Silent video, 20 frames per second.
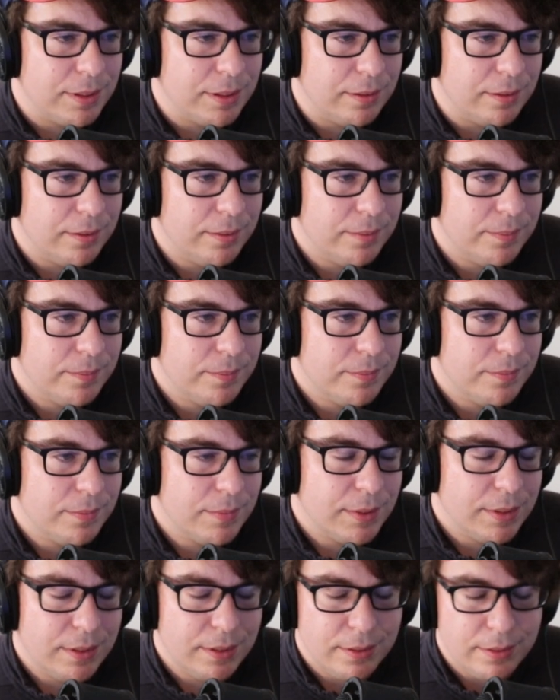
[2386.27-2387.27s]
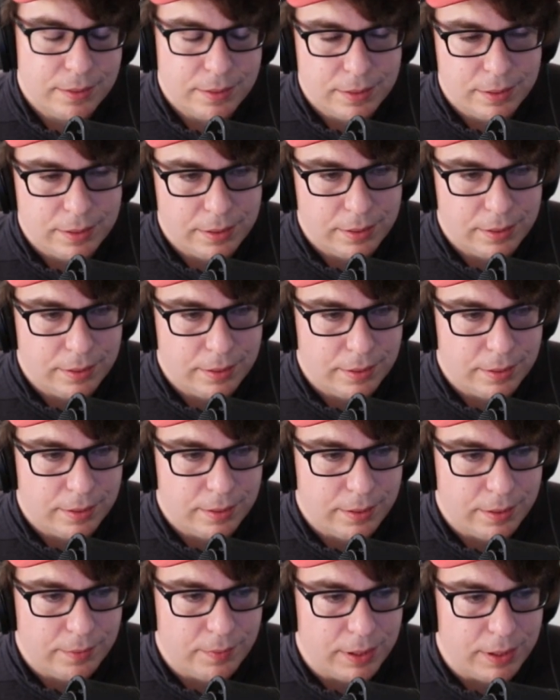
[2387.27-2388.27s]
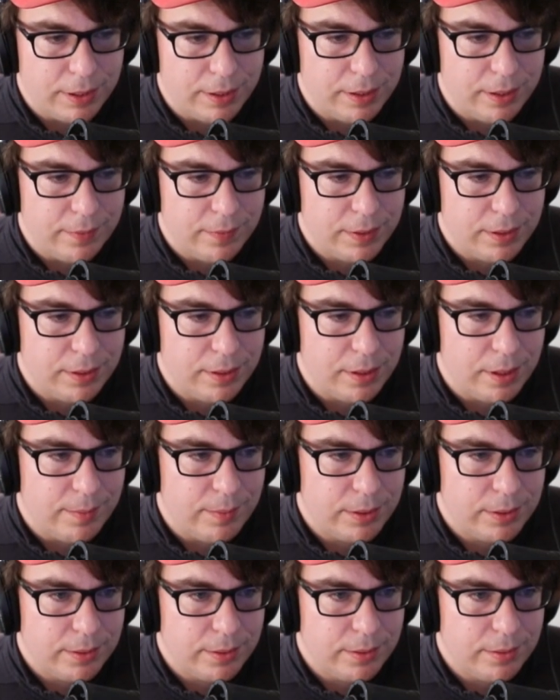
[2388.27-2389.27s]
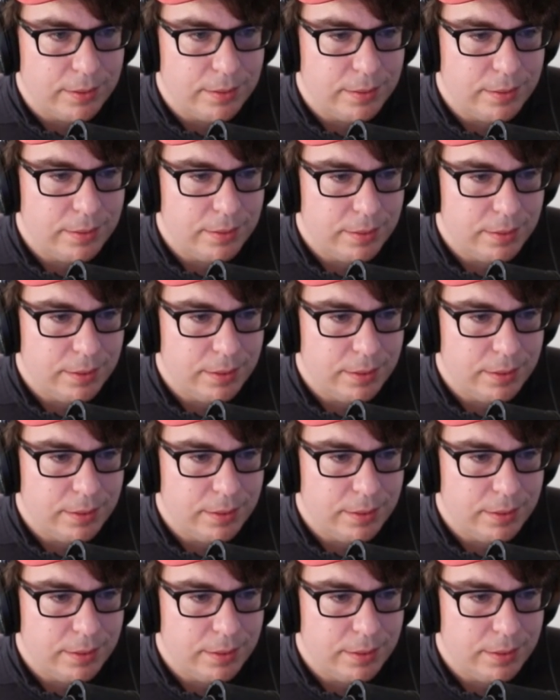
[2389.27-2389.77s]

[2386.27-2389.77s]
Oh, just when it looked like it was good too.